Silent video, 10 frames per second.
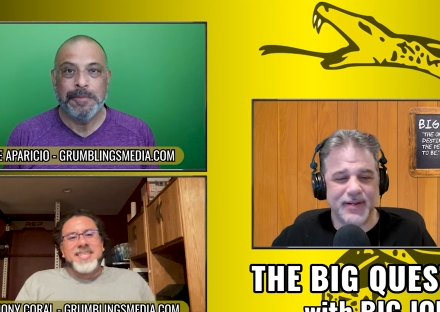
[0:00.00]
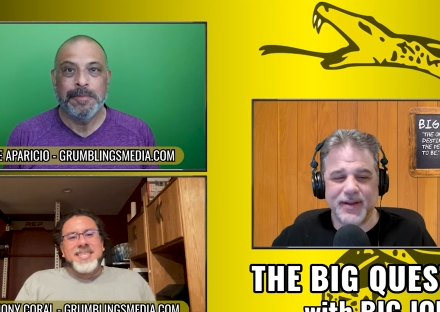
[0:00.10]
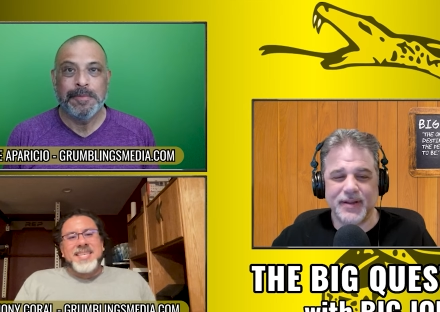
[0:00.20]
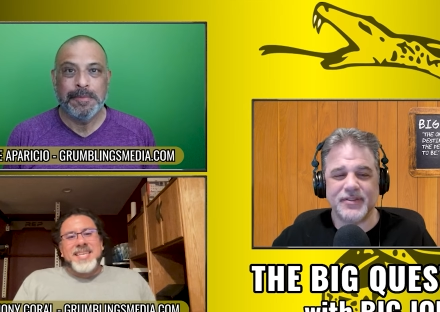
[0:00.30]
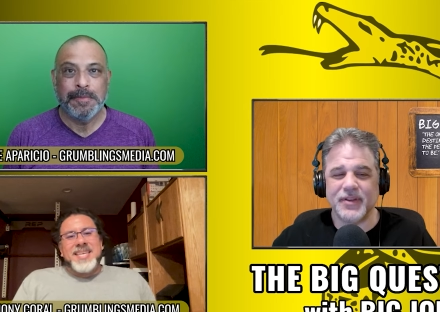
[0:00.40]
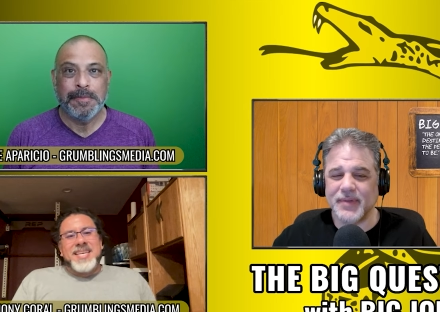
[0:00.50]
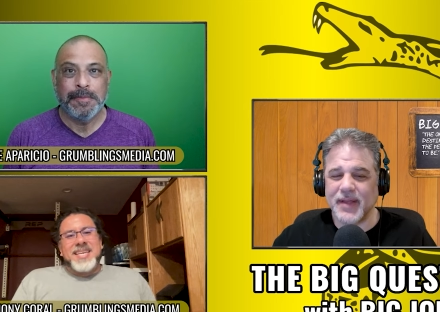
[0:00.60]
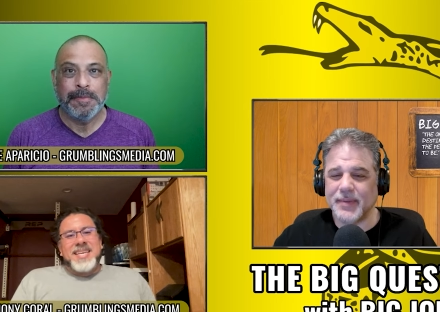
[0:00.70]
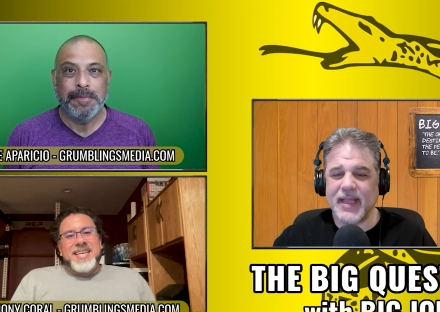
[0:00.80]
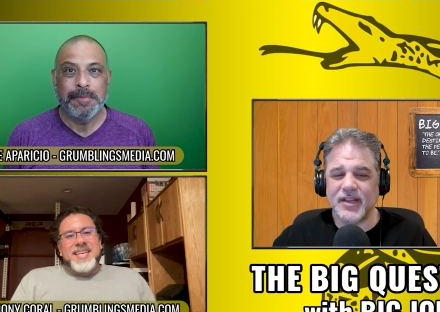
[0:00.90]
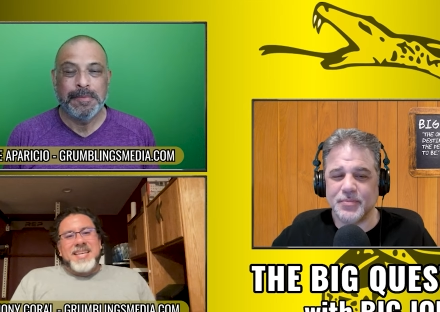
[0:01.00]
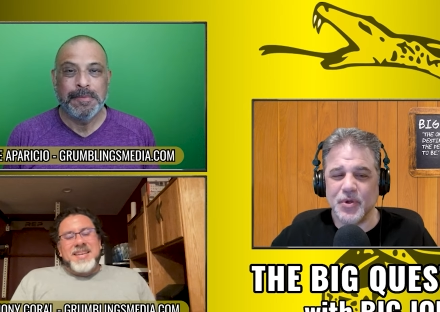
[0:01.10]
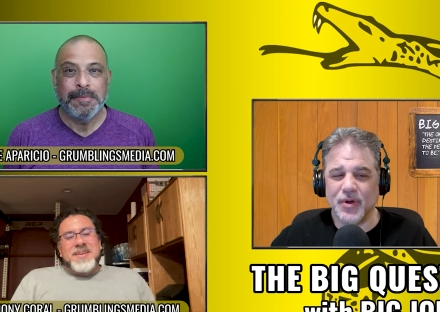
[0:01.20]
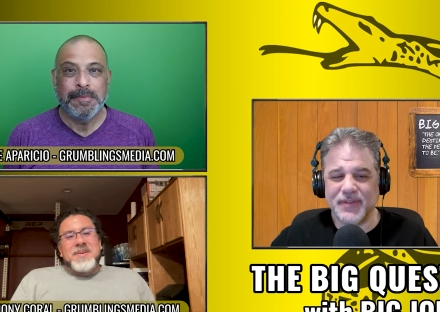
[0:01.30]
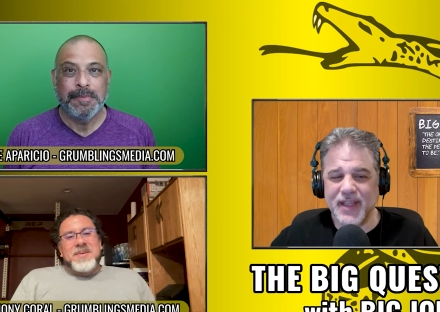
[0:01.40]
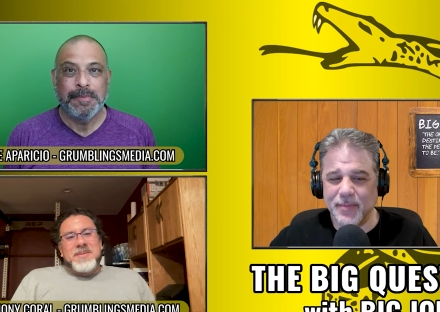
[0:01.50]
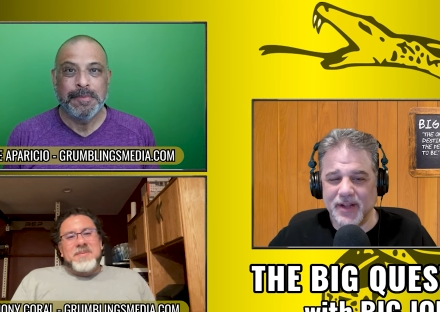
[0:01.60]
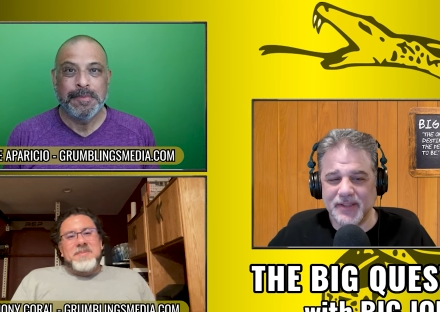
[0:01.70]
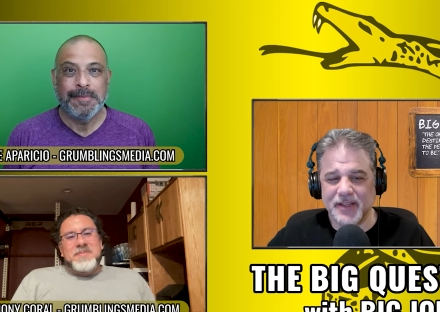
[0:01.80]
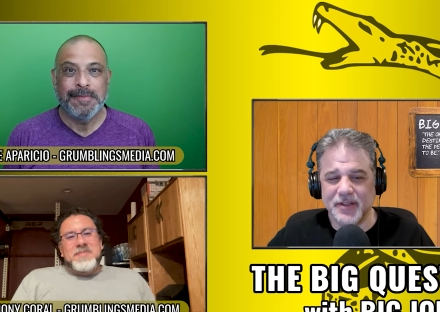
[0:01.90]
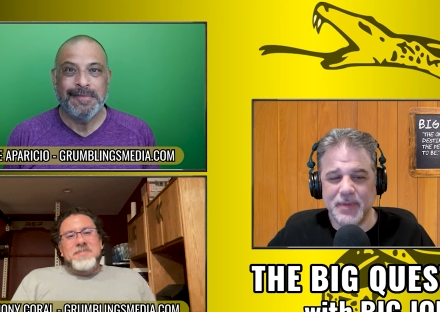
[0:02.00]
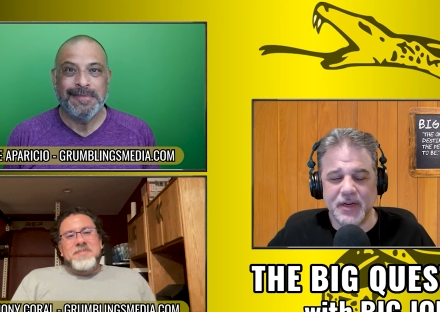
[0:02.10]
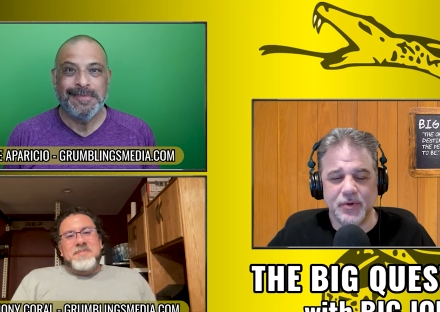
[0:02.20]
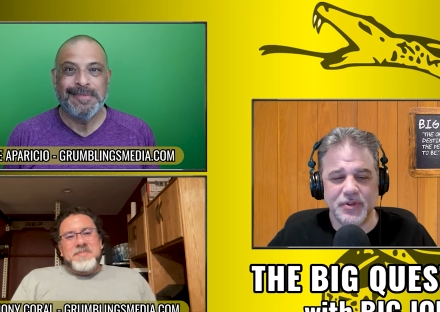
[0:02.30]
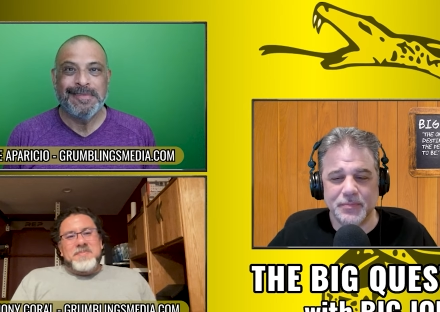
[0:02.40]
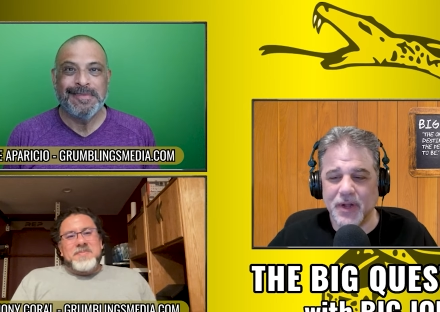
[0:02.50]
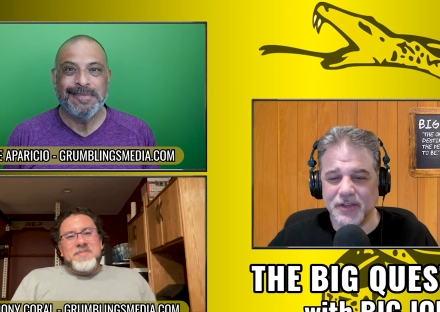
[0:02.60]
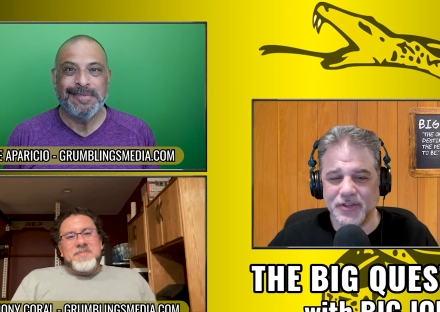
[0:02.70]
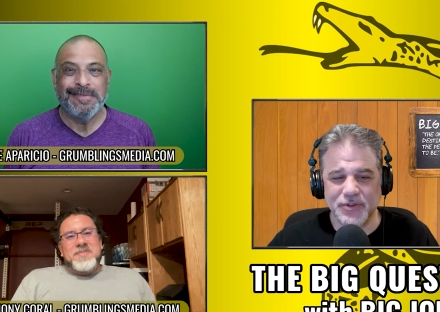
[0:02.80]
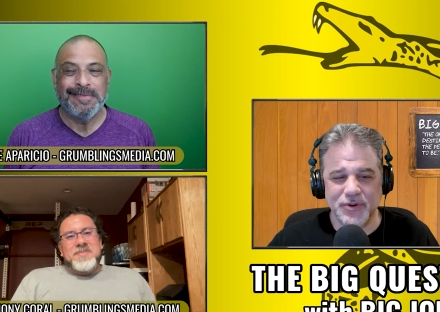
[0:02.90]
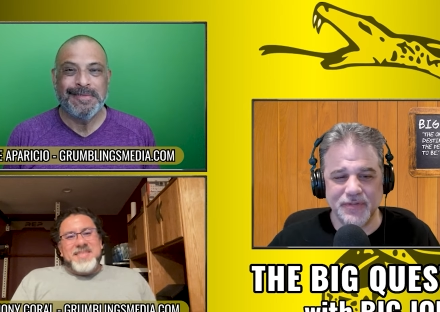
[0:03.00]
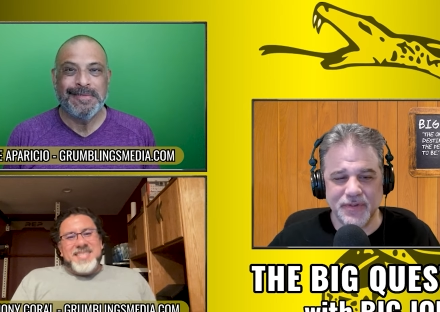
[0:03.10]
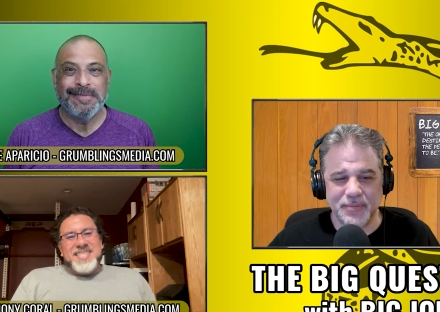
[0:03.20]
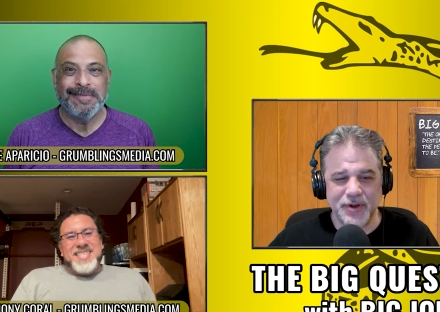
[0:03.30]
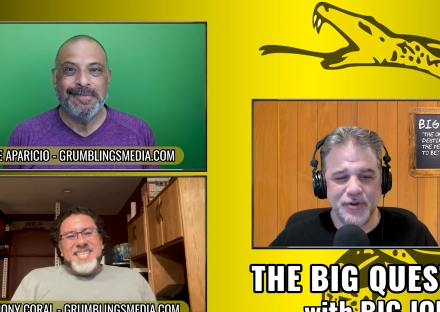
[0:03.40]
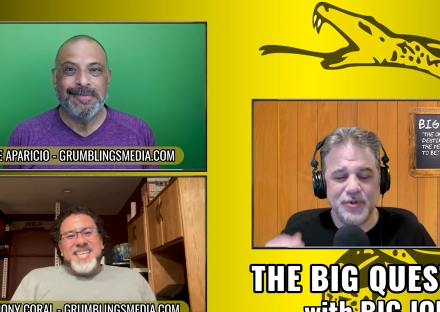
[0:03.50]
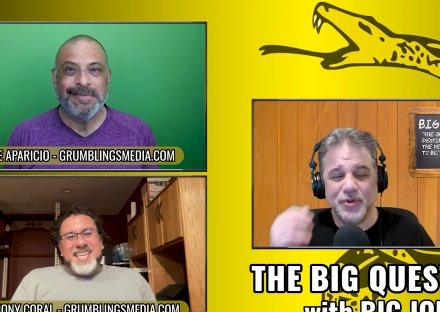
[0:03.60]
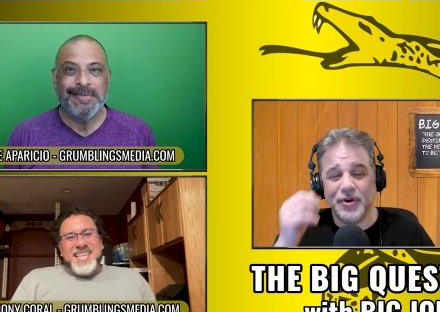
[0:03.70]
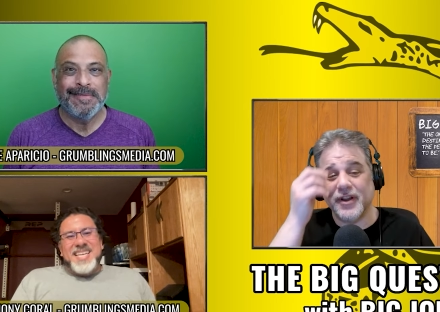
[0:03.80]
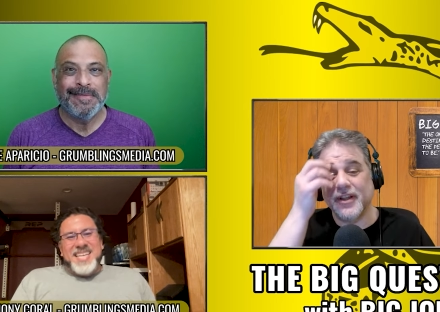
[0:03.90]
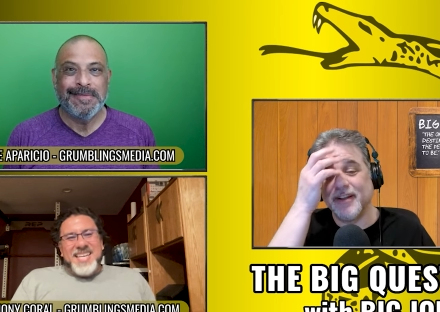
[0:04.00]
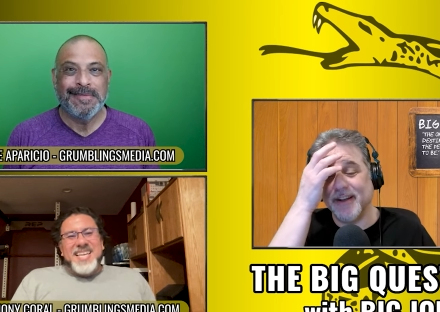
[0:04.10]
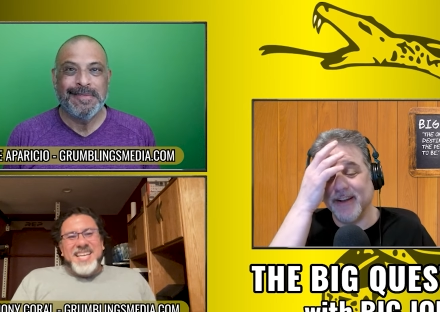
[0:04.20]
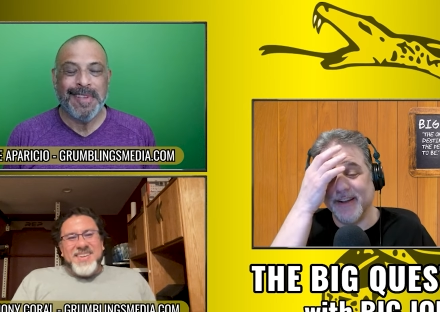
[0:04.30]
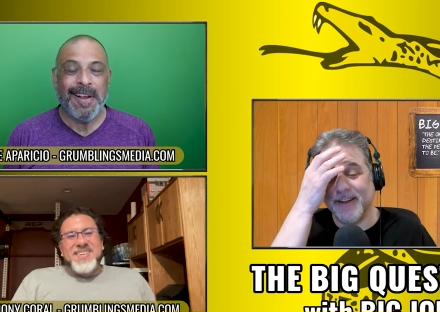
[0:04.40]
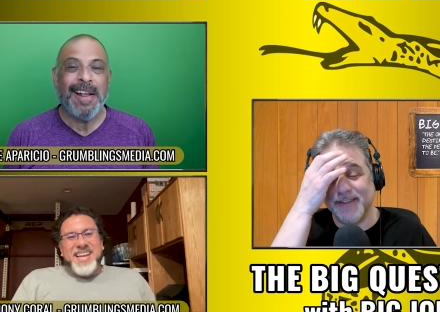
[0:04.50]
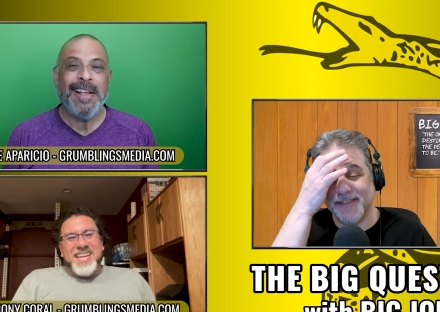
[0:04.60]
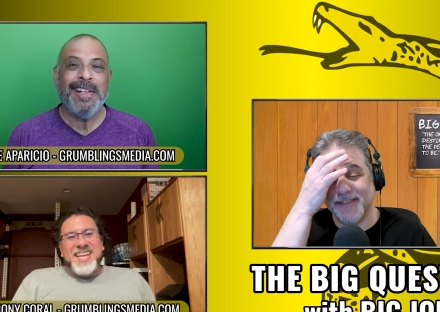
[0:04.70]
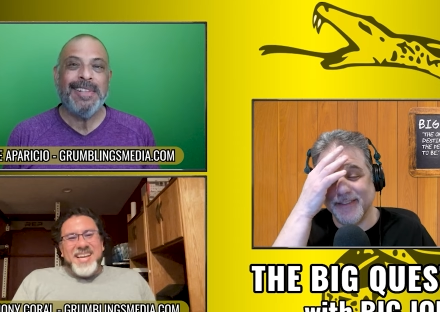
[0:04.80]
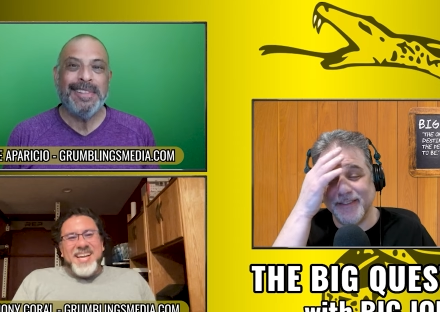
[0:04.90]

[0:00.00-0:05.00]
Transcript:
Speaker 1: Right, Sometime catch me off camera. I'll tell you my Chris Mullin story from here in New York. Uh, okay. All right.